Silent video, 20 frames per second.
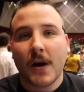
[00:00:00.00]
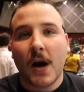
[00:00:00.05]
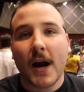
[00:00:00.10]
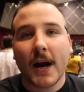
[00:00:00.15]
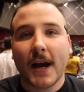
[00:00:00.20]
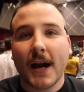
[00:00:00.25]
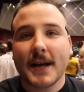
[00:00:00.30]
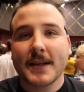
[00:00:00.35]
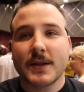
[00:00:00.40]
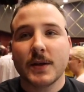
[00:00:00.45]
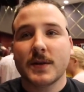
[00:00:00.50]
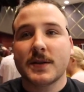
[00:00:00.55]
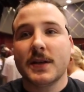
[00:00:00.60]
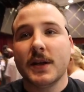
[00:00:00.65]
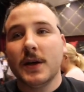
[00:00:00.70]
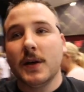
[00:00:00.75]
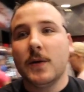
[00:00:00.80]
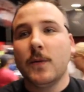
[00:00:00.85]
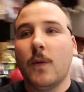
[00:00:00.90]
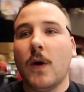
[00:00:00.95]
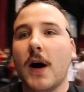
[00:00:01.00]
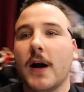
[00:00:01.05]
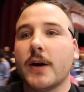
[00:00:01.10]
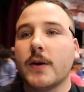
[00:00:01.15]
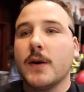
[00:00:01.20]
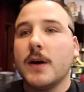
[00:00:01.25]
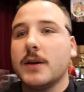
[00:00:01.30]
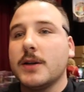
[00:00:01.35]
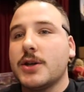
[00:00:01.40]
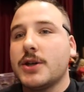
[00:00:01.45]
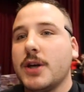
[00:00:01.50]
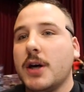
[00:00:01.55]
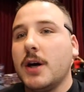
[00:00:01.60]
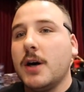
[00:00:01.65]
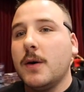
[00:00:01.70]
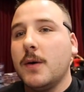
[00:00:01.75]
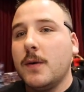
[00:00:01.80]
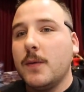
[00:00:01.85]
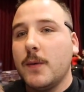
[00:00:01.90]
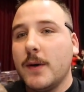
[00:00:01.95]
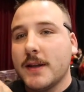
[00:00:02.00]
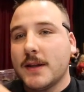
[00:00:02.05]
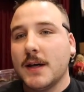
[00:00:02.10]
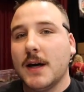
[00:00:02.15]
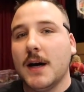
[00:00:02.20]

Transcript: right, guys. So still walking around the show with